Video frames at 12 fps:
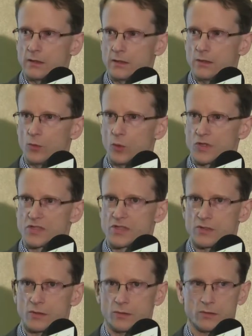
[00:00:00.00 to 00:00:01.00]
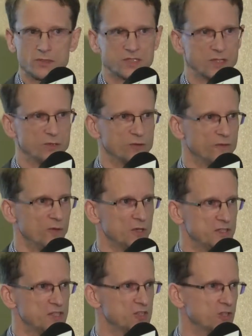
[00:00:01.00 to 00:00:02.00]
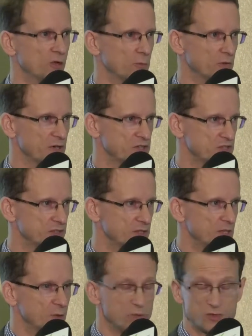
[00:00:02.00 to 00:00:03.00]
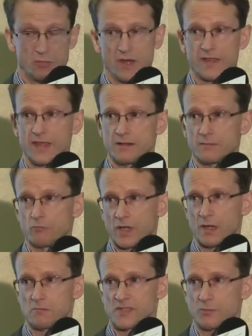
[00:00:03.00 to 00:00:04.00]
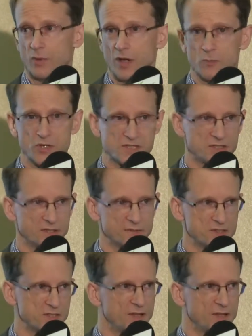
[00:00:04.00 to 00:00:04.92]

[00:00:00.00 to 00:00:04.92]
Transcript: in order to go to a fully digital operation, which by then becomes the primary service.